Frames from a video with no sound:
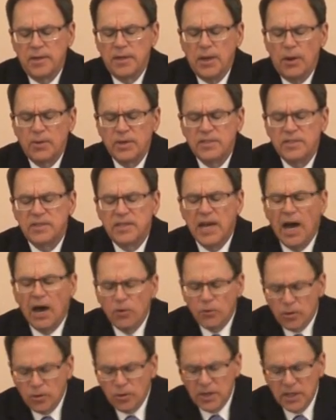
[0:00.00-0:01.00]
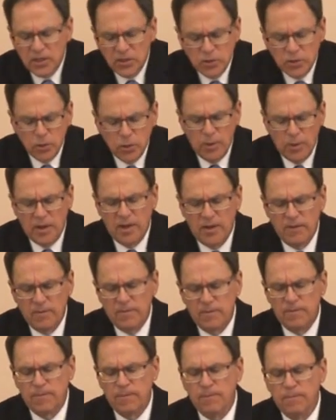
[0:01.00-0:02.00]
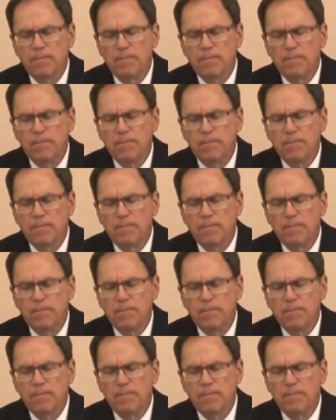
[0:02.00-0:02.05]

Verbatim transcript: Now, it's counterintuitive,